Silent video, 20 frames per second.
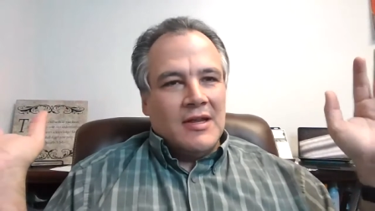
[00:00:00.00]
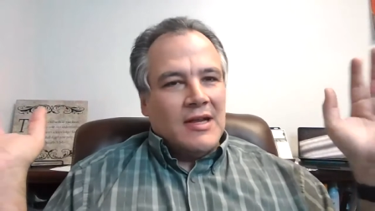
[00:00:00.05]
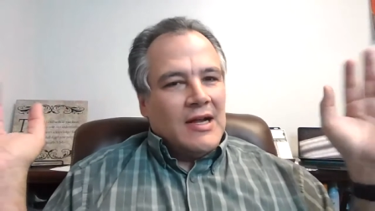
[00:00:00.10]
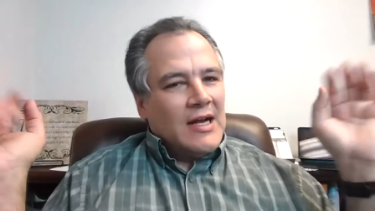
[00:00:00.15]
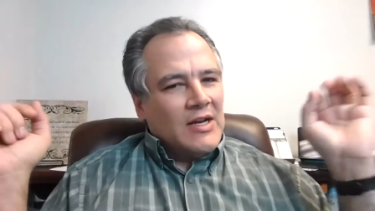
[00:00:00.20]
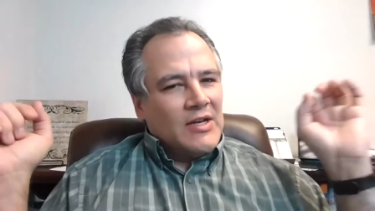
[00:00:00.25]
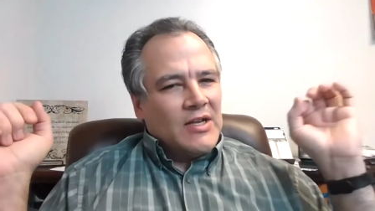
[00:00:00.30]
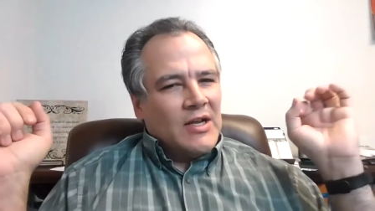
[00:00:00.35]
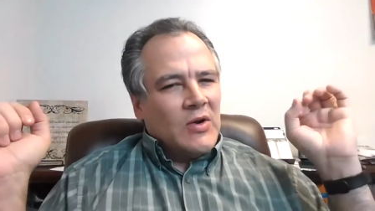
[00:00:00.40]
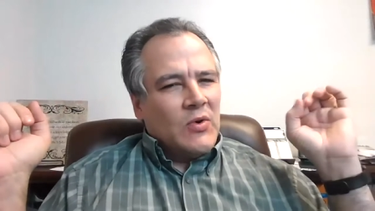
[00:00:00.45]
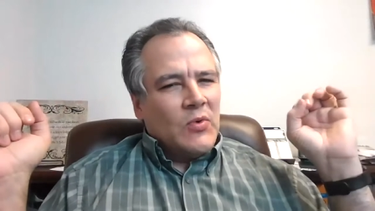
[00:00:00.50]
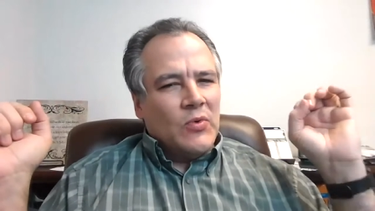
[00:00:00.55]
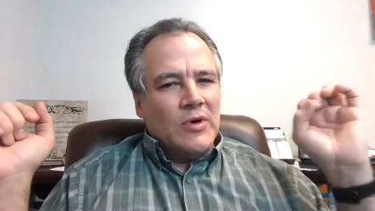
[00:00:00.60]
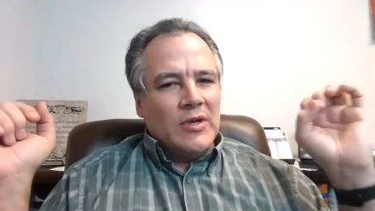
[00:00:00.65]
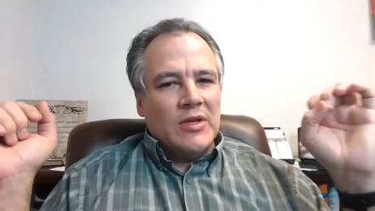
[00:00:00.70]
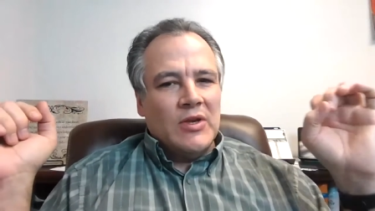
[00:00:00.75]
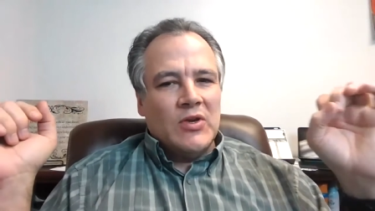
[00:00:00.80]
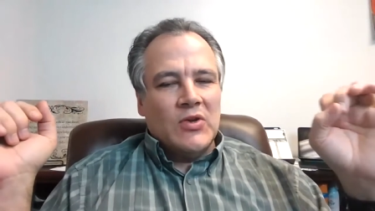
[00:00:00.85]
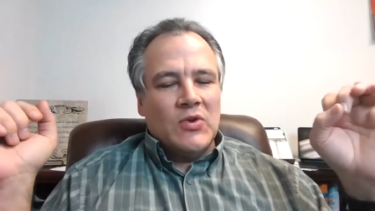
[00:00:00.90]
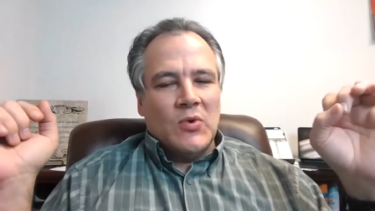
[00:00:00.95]
I just got a
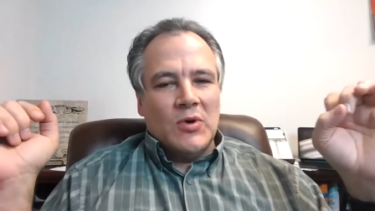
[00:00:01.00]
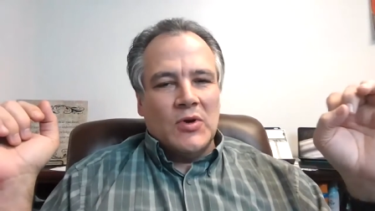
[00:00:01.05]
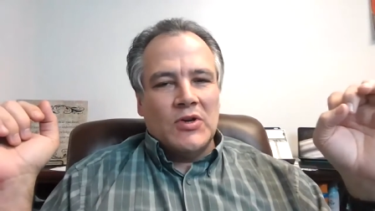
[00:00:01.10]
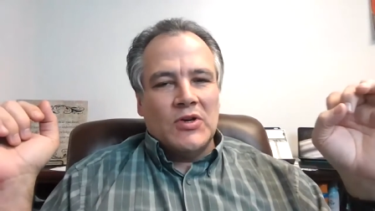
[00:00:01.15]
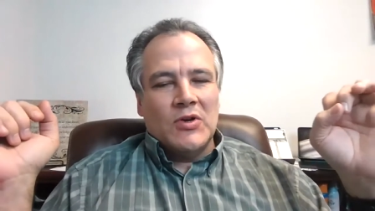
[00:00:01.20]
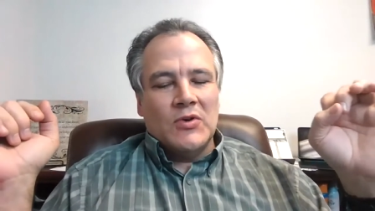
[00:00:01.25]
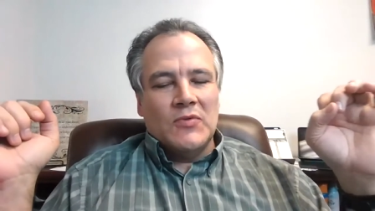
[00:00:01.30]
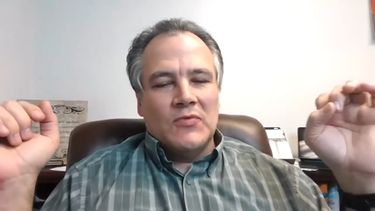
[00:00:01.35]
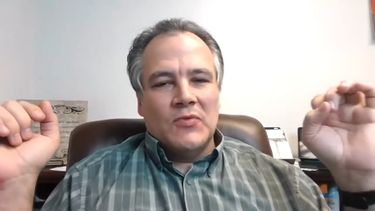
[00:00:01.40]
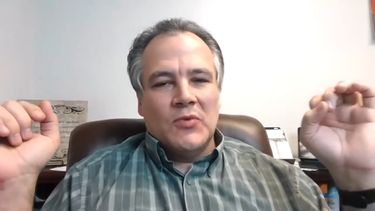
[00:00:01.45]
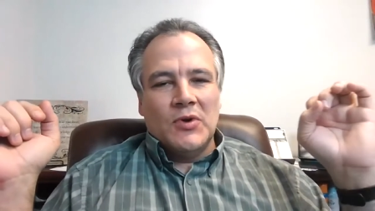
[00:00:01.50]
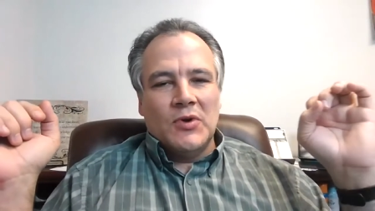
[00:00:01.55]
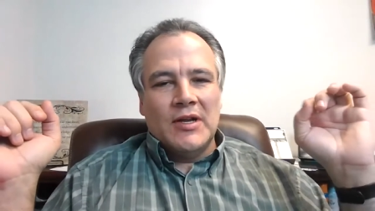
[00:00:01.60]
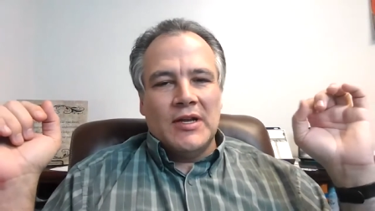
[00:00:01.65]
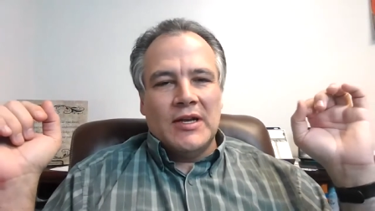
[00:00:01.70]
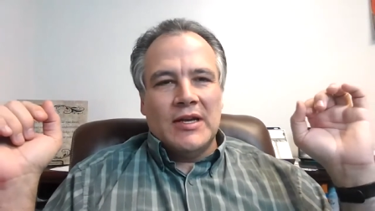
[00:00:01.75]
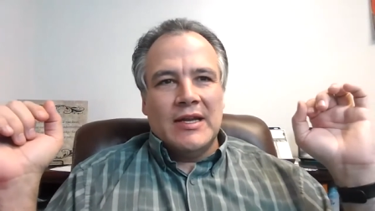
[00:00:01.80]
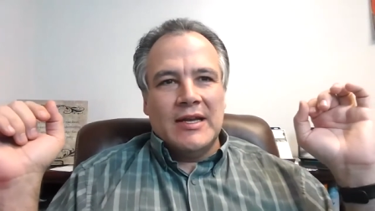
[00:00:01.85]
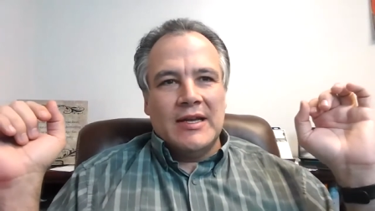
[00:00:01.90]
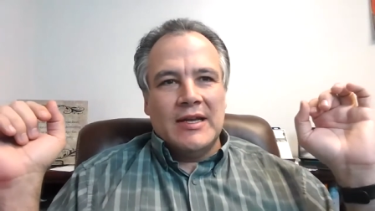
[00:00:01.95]
really short joke for you
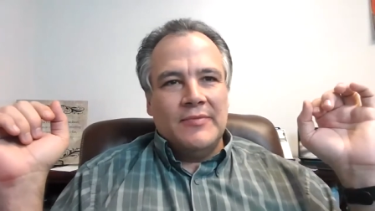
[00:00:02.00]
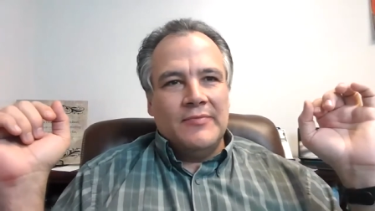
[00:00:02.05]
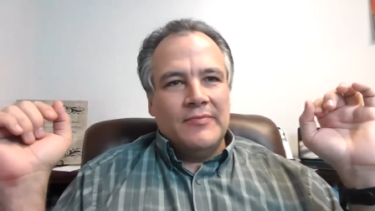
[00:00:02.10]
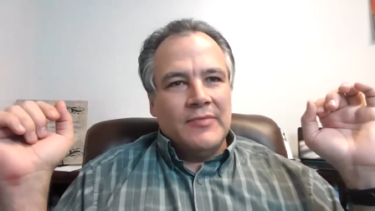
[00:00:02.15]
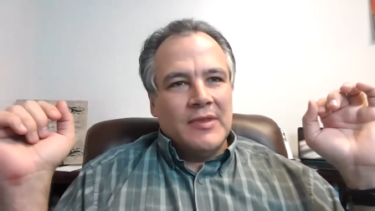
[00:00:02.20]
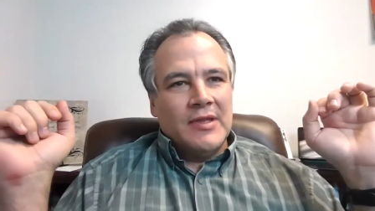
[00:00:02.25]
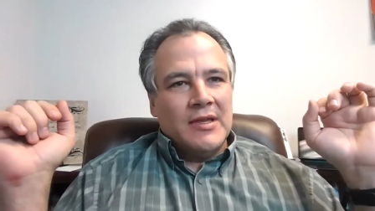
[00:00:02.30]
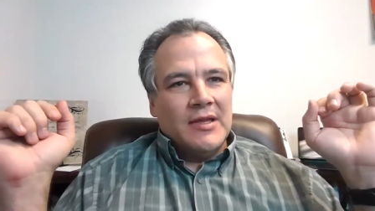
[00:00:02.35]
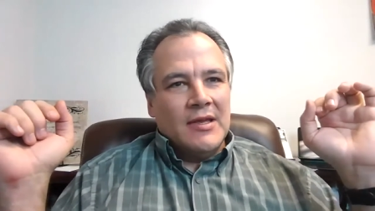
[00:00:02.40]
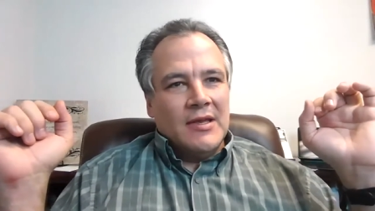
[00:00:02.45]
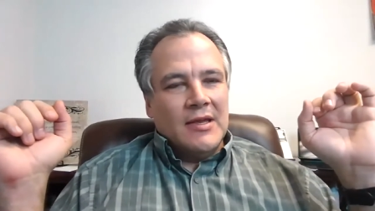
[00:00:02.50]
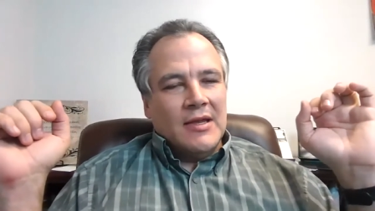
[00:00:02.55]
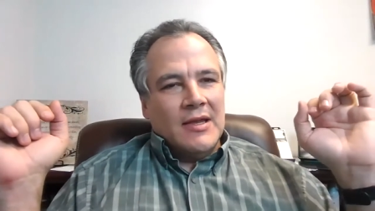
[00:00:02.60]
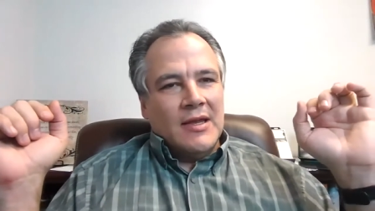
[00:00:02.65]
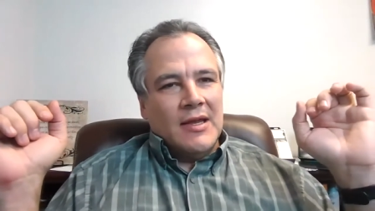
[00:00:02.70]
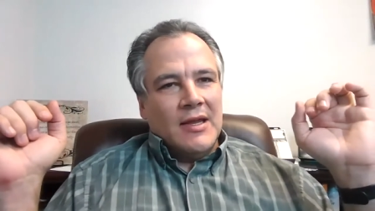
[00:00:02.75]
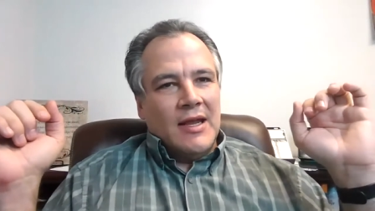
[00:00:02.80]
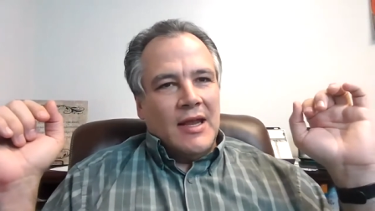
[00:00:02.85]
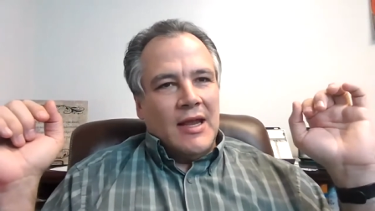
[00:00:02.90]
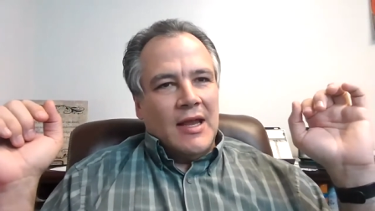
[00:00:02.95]
today,
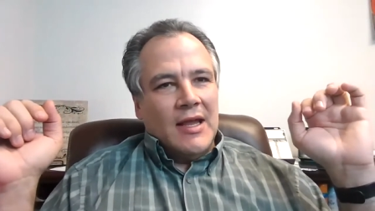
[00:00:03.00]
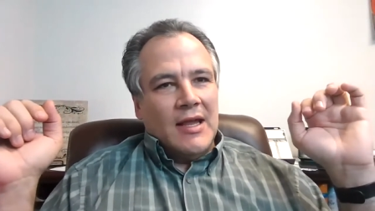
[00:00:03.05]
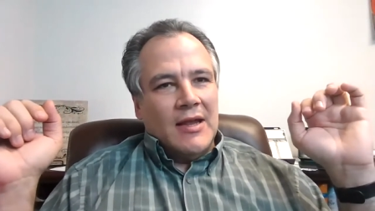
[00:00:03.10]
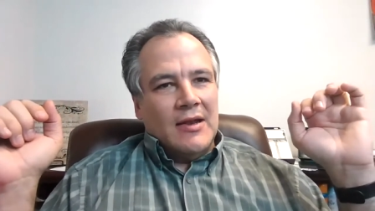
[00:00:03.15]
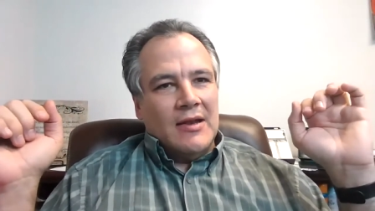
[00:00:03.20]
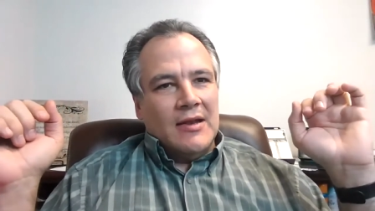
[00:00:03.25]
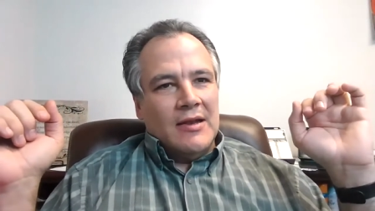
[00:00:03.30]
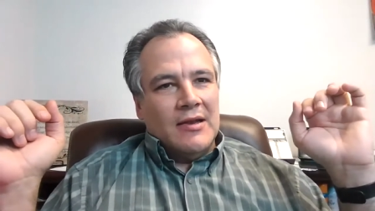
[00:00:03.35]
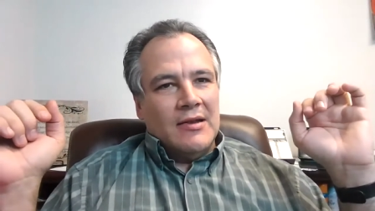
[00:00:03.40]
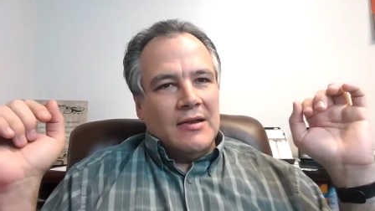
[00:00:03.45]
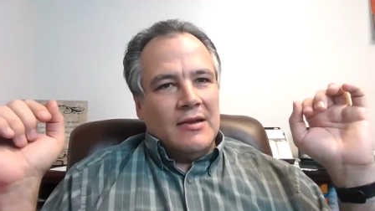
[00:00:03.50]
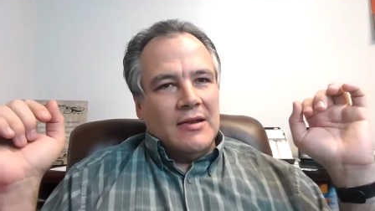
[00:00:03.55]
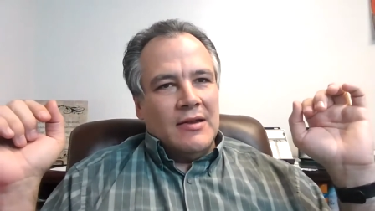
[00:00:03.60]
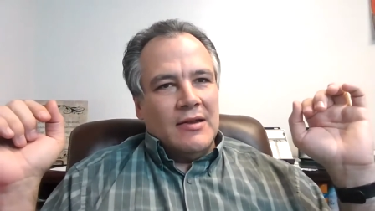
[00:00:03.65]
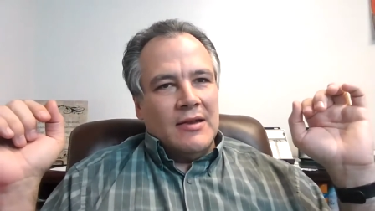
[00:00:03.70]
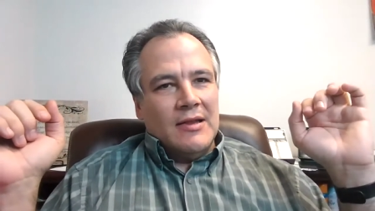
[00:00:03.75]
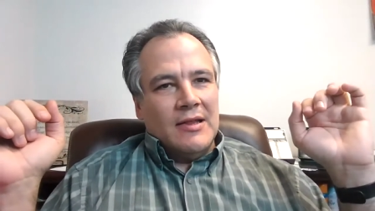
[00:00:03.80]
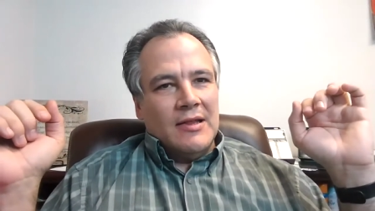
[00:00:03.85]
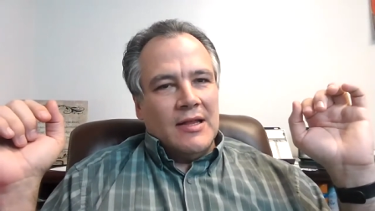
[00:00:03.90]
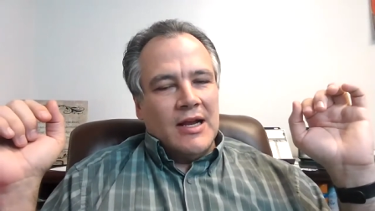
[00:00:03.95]
and
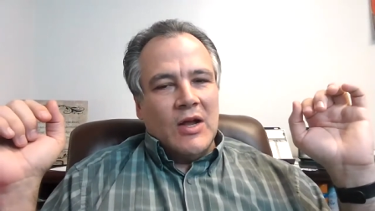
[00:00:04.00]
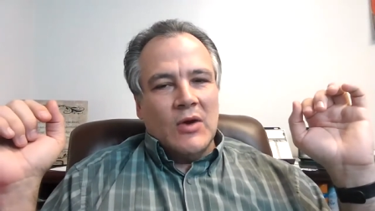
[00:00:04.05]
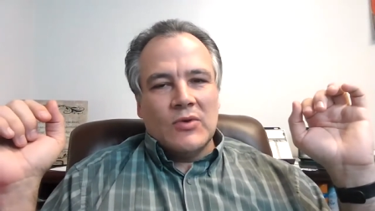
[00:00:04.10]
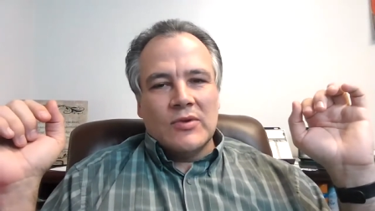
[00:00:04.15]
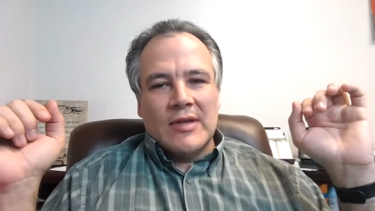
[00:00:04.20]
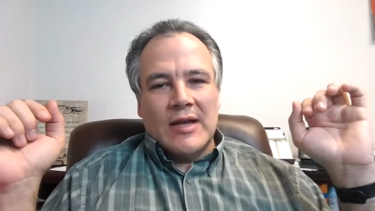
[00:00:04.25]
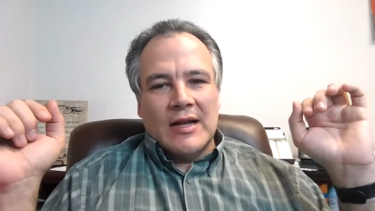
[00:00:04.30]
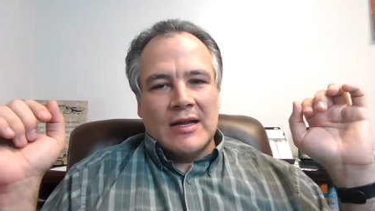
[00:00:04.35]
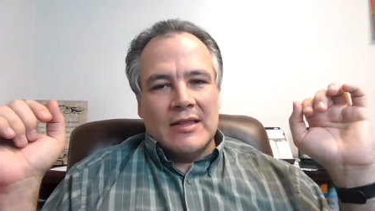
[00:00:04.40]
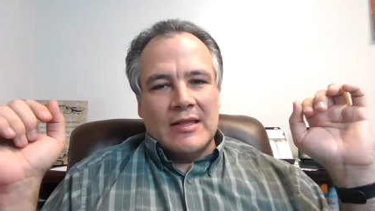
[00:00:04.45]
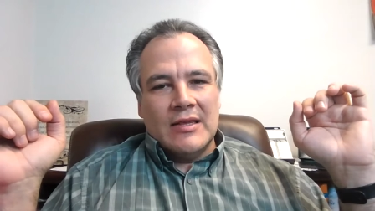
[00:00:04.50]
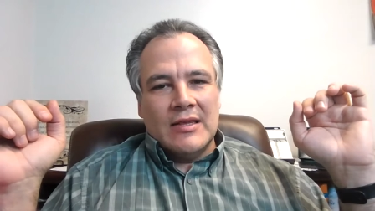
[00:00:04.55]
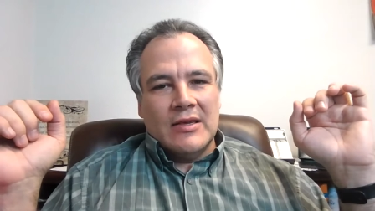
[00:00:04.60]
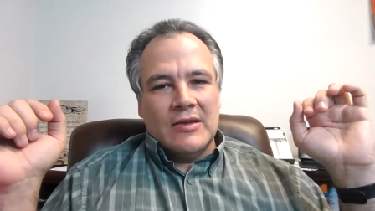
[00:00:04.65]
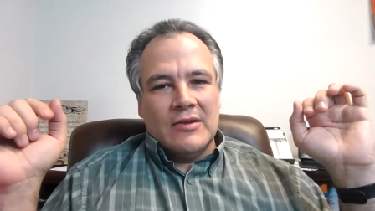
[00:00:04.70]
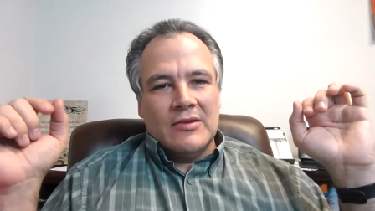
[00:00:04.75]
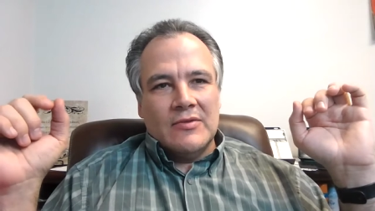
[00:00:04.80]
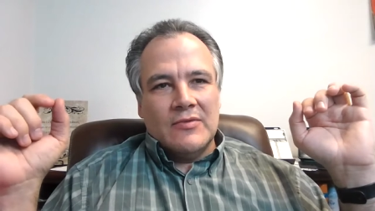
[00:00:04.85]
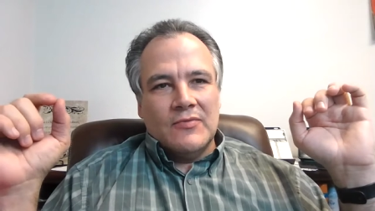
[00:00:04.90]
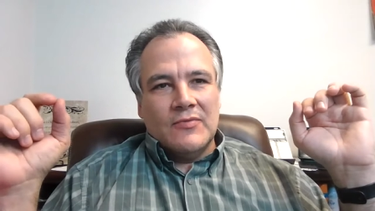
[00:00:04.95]
it goes like
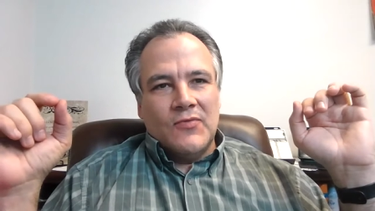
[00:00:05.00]
this.